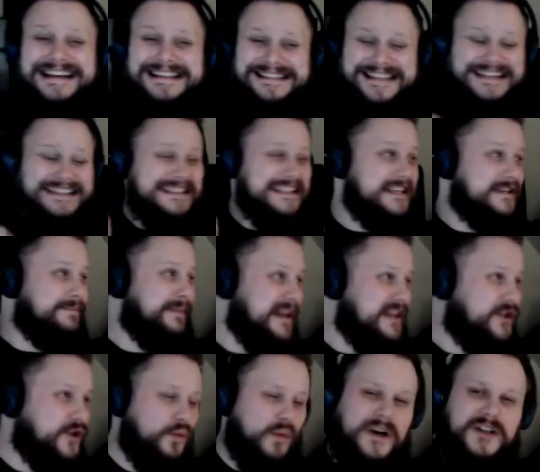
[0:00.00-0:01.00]
Does this
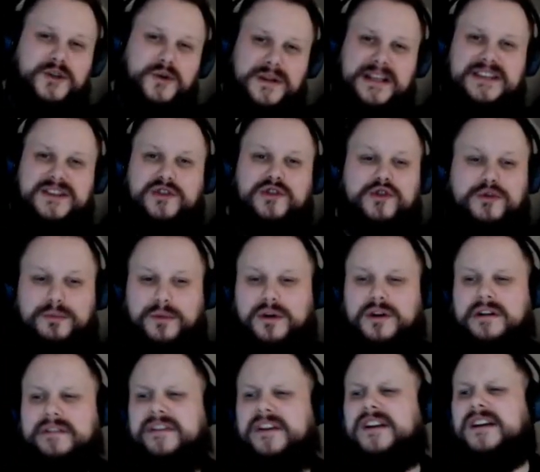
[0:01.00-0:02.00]
make you want to listen to
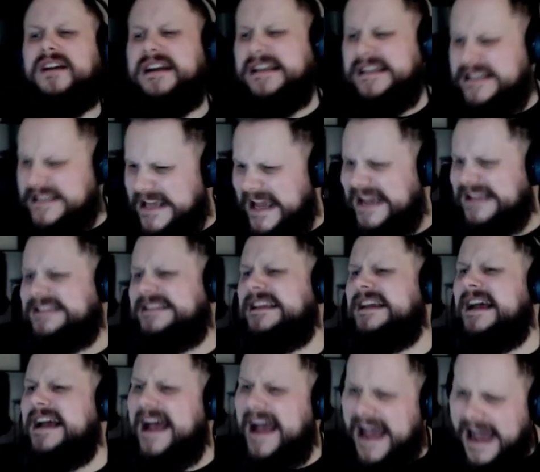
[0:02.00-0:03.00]
more of her? Yes,
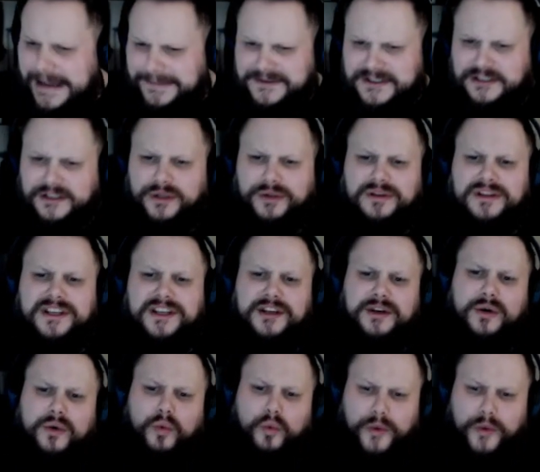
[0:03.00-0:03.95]
absolutely.